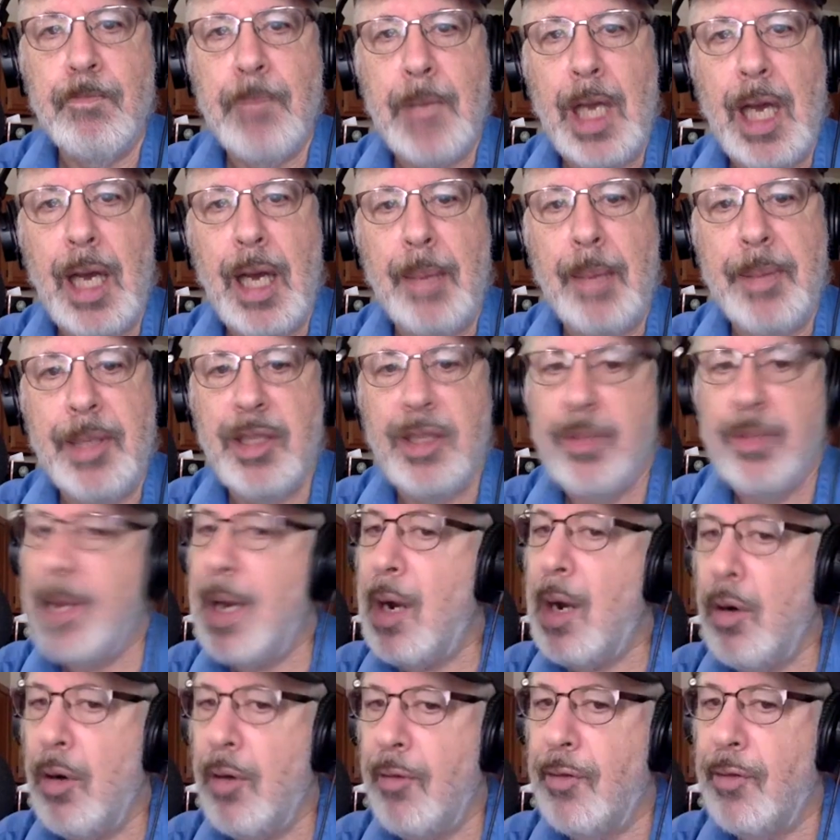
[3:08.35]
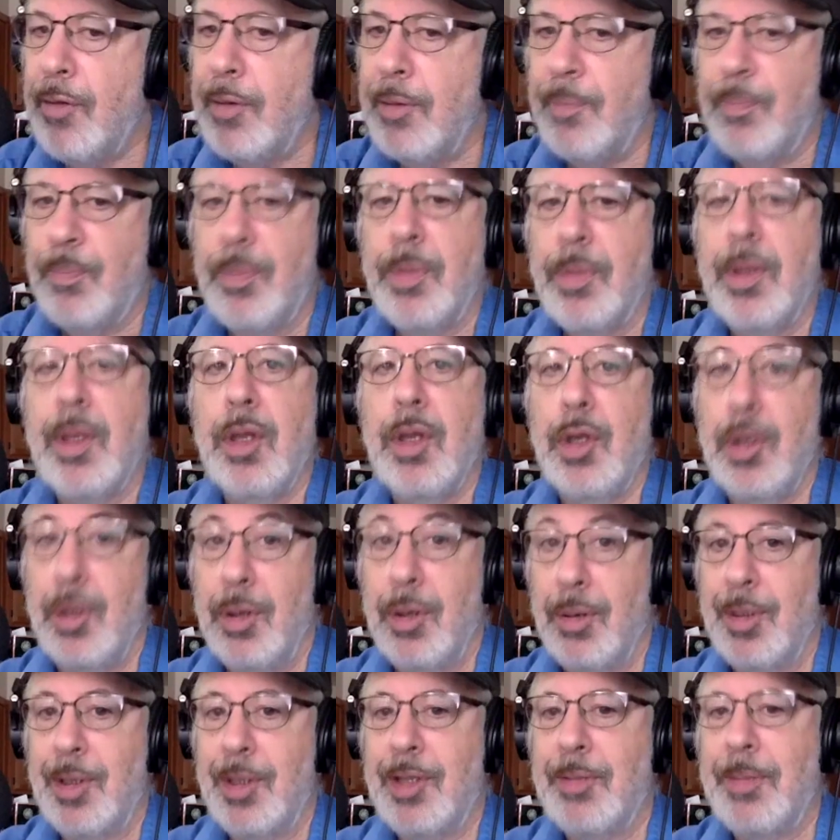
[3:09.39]
Copy is powerful.
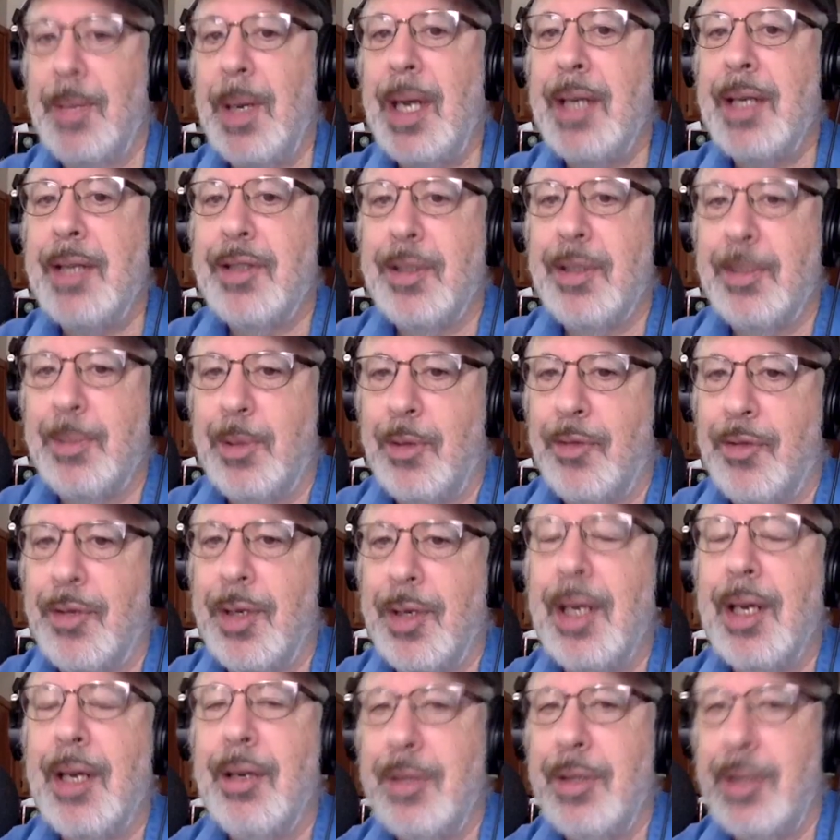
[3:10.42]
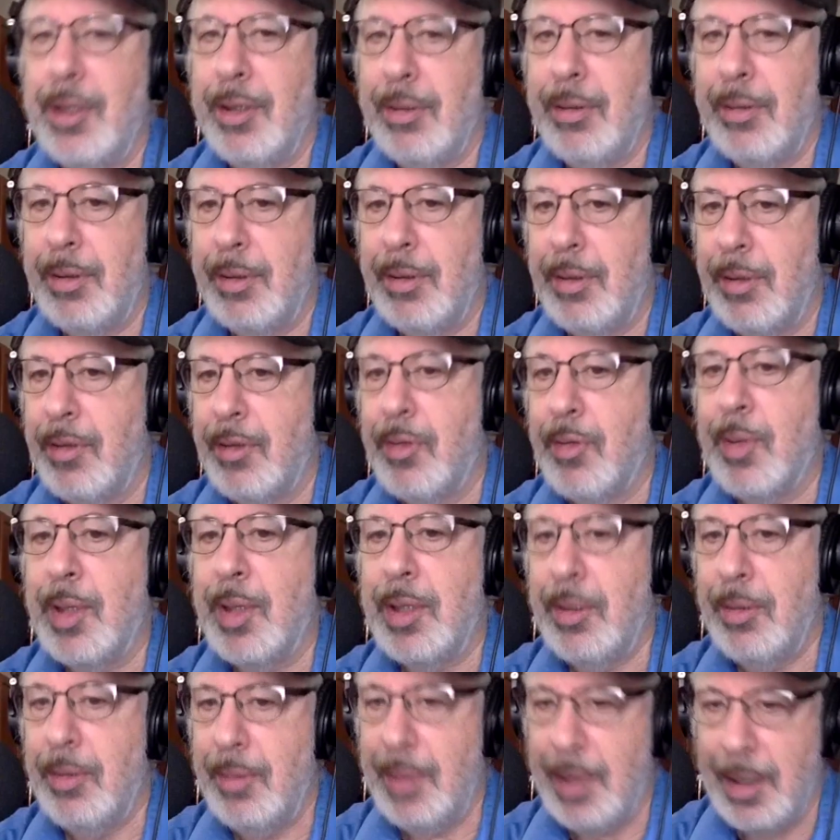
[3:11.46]
You're responsible for how you use what
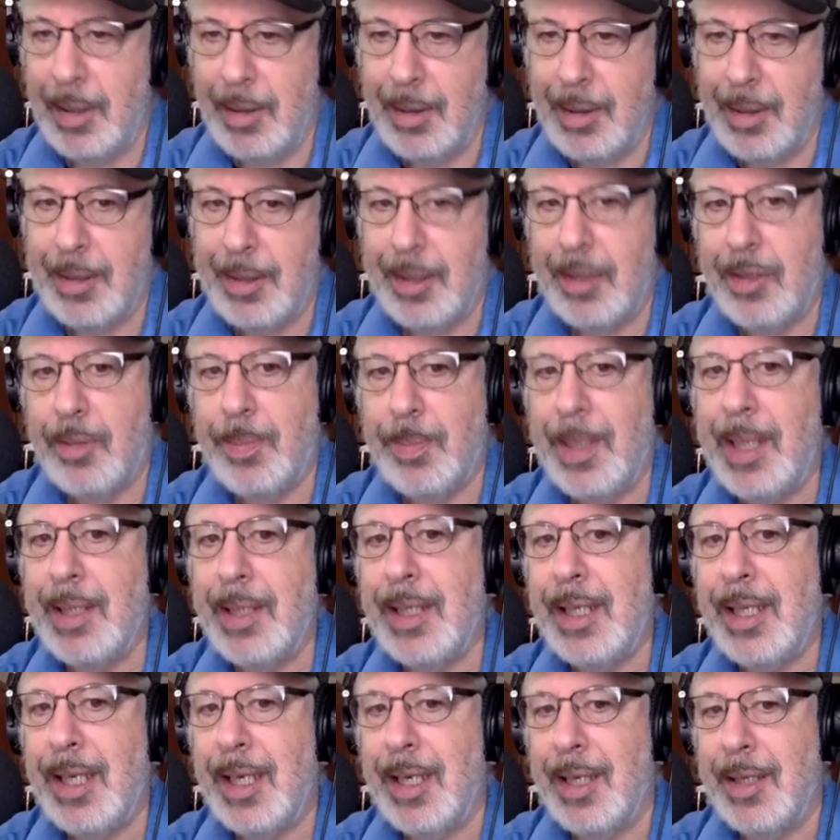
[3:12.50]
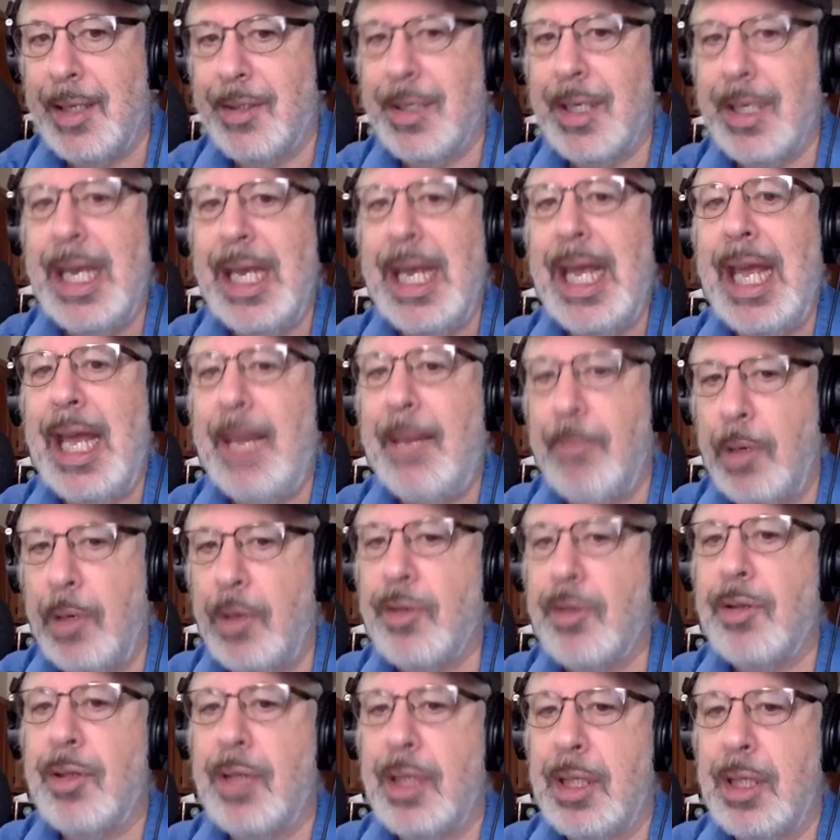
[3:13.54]
you hear on this podcast. And
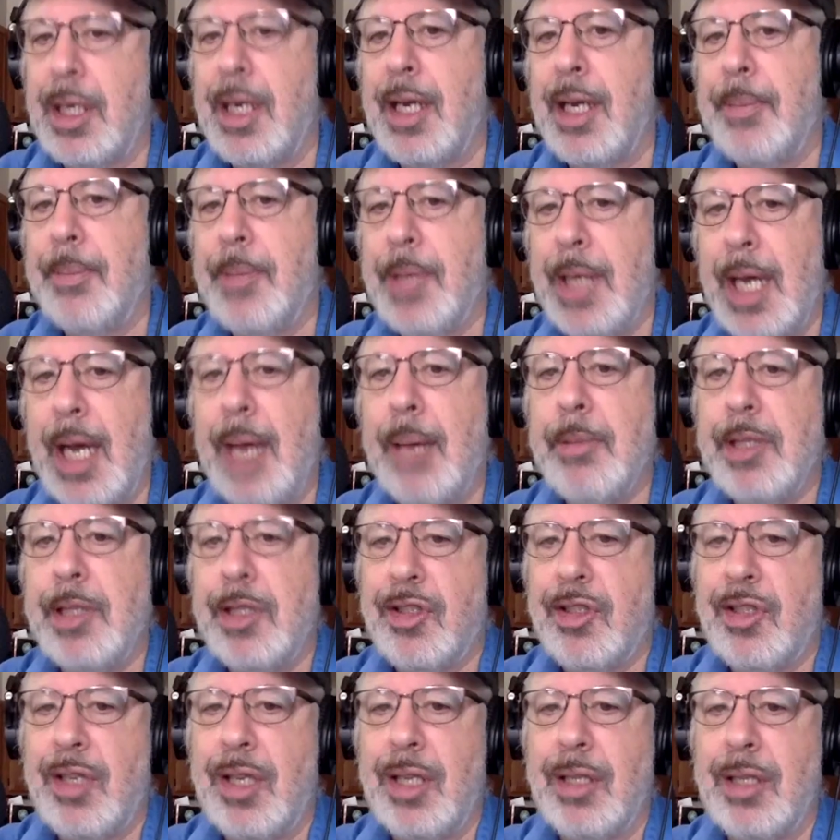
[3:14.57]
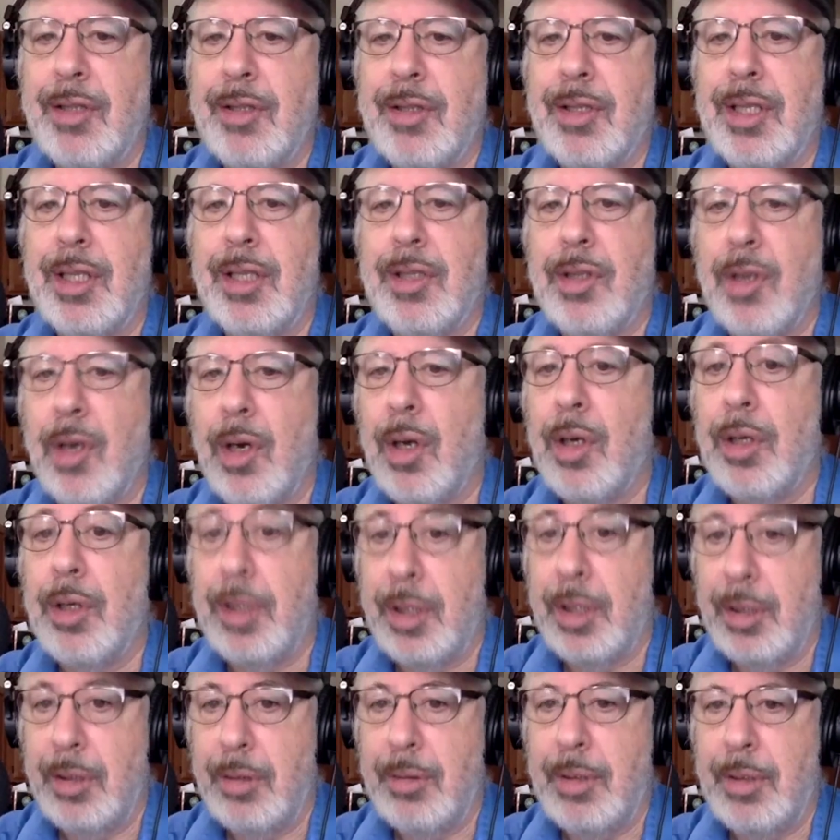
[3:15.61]
most of the time, common sense is all
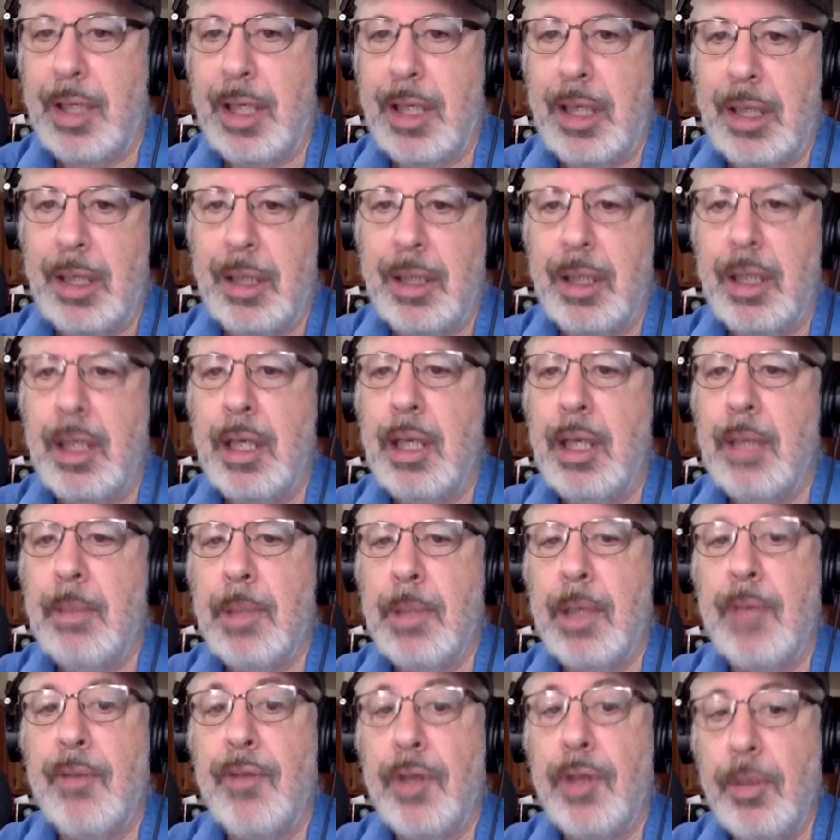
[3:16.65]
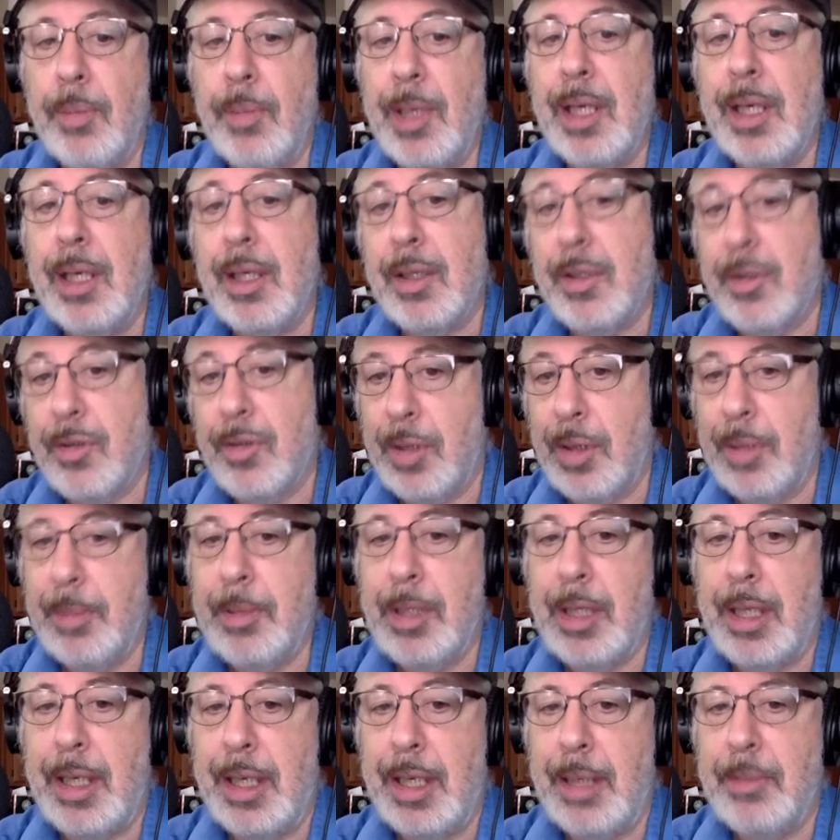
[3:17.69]
you need. But if you make extreme
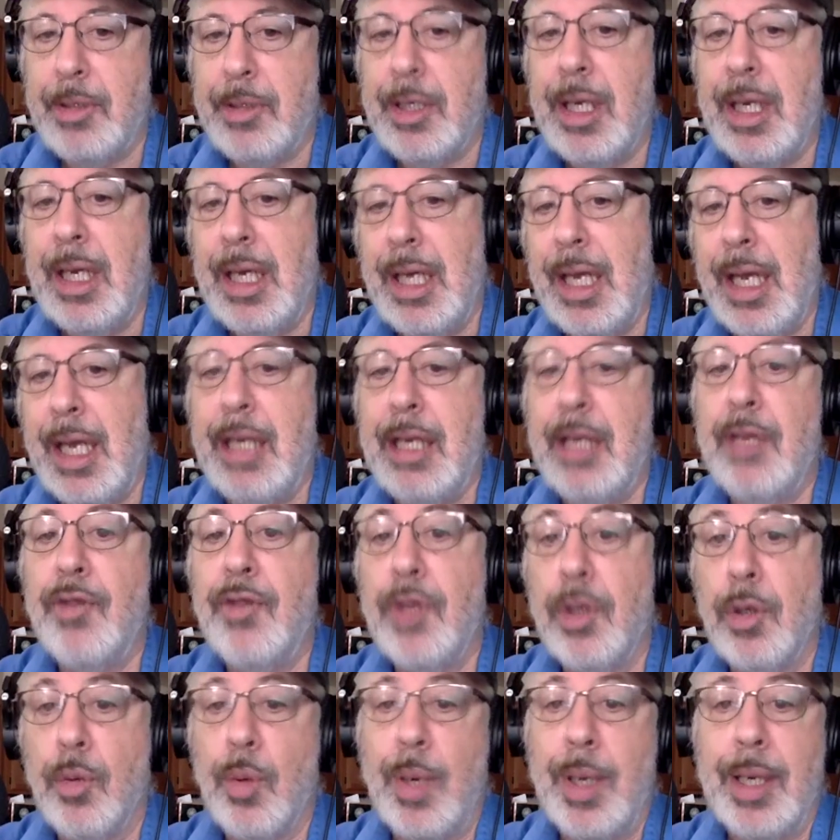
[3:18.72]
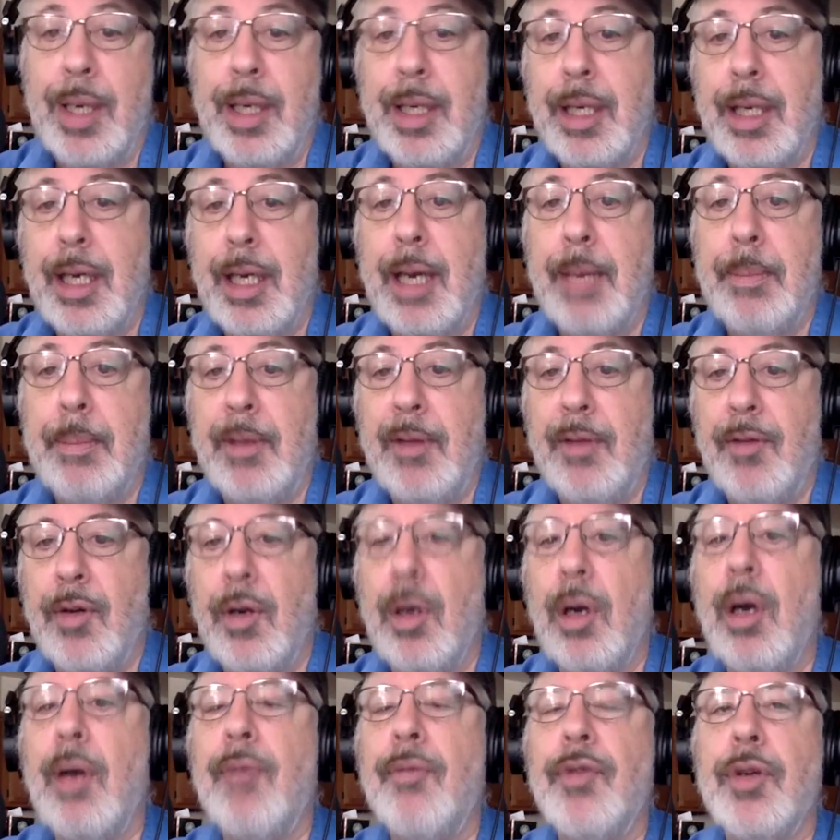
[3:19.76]
claims and if you're writing copy for
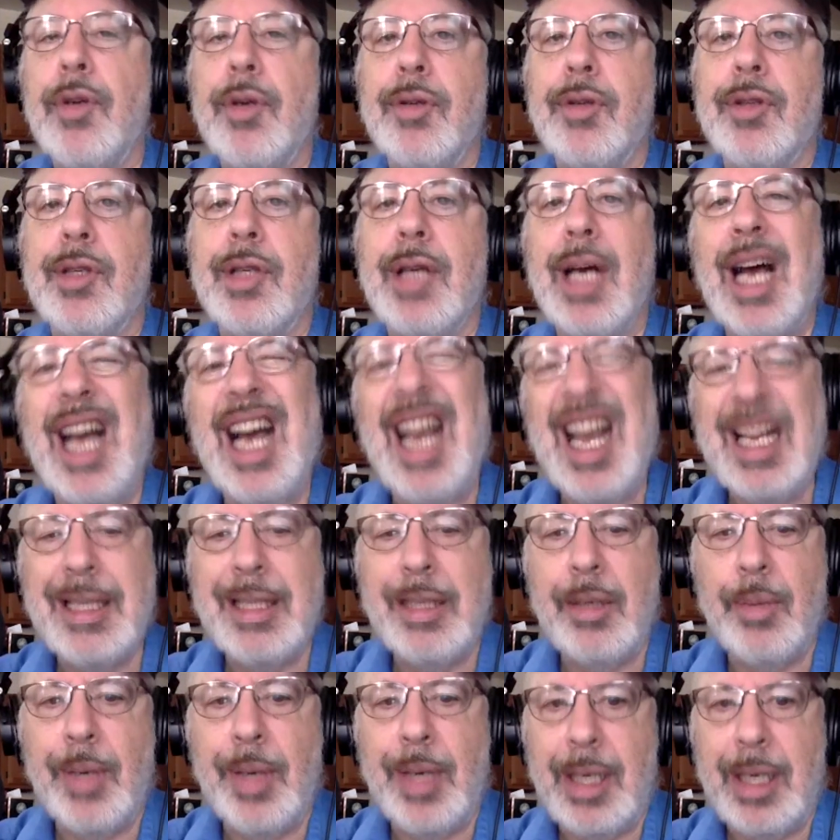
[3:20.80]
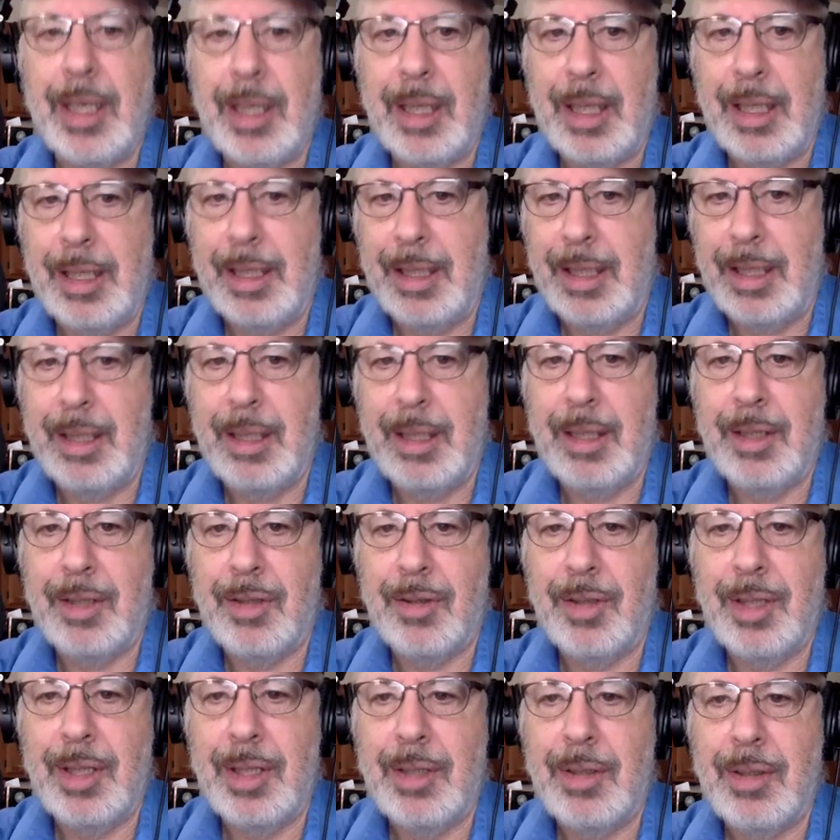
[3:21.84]
offers in highly regulated
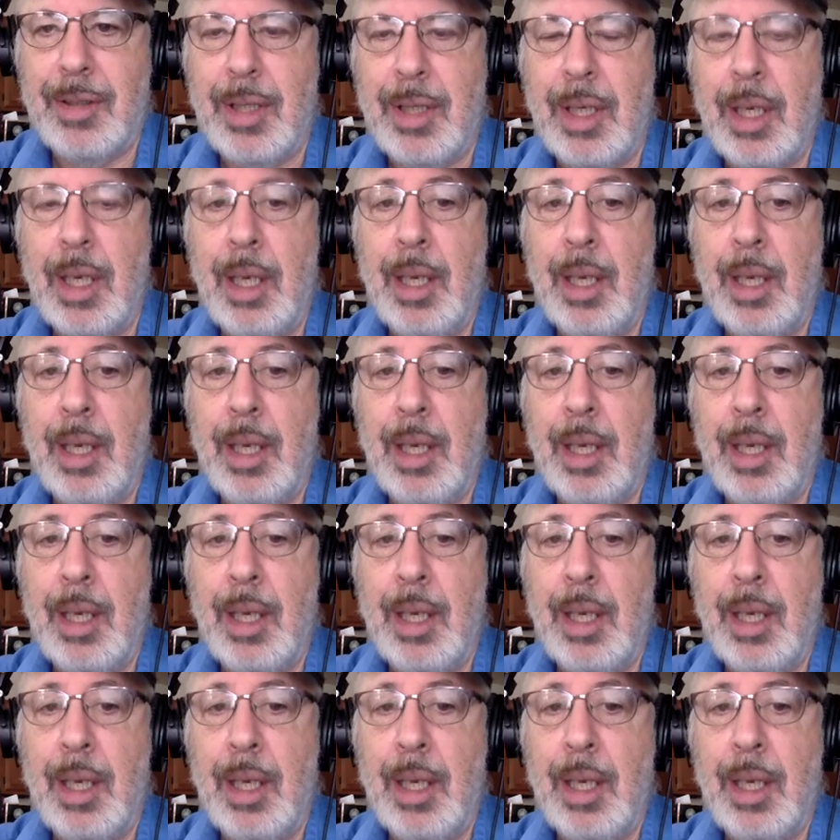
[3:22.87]
industries